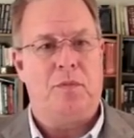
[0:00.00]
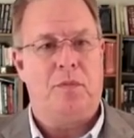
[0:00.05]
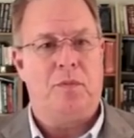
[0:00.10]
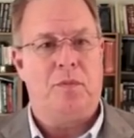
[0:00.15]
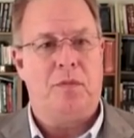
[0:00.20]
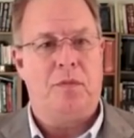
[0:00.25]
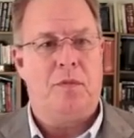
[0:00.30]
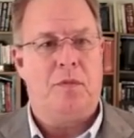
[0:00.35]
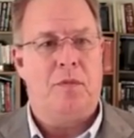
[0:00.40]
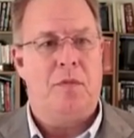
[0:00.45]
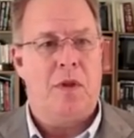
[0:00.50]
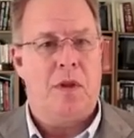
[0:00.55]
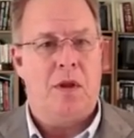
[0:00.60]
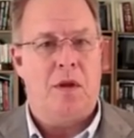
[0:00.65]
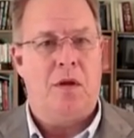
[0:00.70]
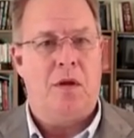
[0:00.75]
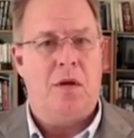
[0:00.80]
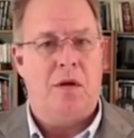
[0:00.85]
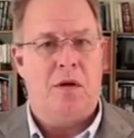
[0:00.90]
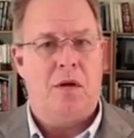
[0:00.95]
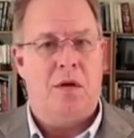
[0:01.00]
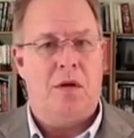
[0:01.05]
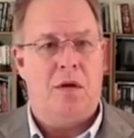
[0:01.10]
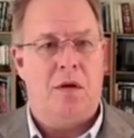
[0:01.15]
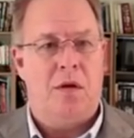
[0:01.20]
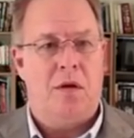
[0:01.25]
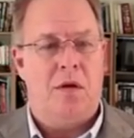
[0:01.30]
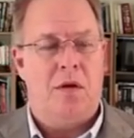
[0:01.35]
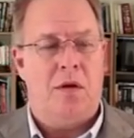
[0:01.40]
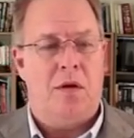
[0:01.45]

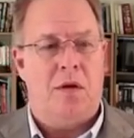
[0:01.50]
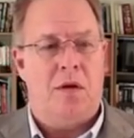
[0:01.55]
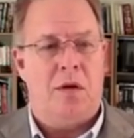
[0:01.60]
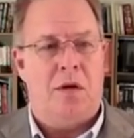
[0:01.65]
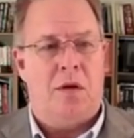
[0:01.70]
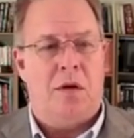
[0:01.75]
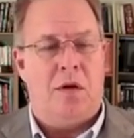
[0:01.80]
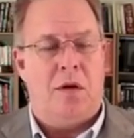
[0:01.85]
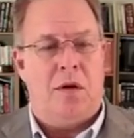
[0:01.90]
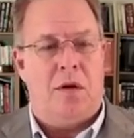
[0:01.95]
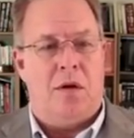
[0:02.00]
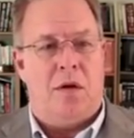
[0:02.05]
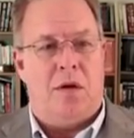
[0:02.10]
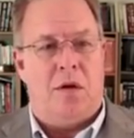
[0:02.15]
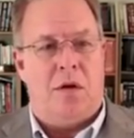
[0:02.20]
[no speech]